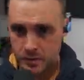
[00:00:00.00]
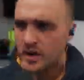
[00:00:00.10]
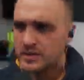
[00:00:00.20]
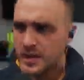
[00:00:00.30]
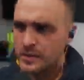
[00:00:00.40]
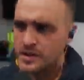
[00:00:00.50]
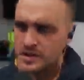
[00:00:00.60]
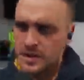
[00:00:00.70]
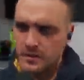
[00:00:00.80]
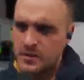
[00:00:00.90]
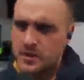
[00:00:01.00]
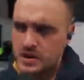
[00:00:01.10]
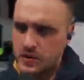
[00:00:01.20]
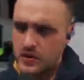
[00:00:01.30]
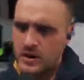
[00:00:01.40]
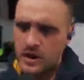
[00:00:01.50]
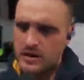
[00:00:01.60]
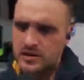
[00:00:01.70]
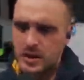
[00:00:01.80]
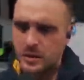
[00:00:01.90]
There is definitively
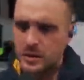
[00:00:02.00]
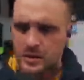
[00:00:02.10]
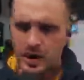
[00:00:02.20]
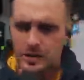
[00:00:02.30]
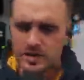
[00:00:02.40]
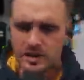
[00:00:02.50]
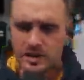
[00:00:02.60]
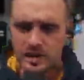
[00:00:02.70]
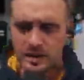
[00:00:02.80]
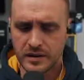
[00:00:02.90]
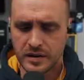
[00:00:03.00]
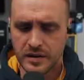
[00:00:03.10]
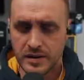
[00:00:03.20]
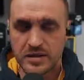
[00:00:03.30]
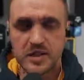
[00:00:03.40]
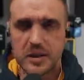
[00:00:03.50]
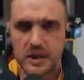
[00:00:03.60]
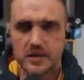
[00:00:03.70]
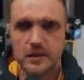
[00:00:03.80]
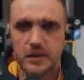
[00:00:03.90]
like some, I would say like
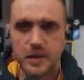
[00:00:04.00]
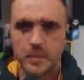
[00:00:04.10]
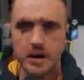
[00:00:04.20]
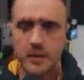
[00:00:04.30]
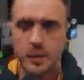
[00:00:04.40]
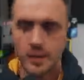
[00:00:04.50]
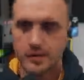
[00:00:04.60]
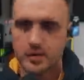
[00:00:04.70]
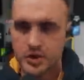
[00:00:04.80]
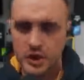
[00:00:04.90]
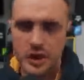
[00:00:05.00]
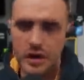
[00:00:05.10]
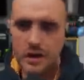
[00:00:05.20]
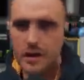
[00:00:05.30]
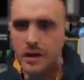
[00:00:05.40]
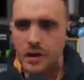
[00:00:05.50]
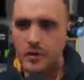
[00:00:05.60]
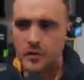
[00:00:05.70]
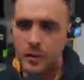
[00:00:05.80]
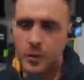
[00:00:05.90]
skill you're going to be able to share
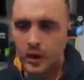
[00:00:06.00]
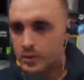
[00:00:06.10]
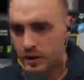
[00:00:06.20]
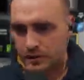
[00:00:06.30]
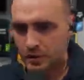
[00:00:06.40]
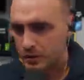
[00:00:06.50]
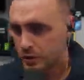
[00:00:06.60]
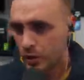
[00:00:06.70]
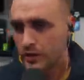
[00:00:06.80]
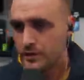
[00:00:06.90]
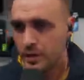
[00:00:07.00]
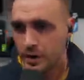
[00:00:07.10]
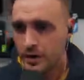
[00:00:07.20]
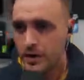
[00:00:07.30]
from one platform to another,